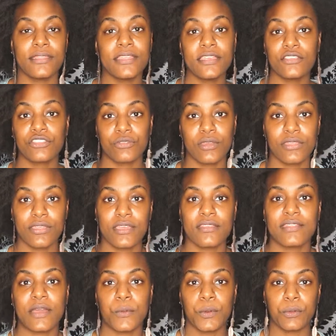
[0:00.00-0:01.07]
these three
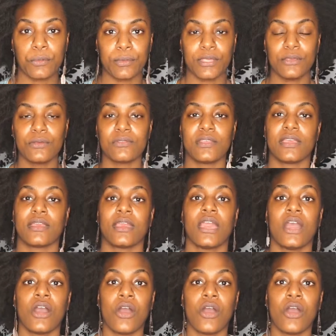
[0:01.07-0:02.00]
things that we will be using.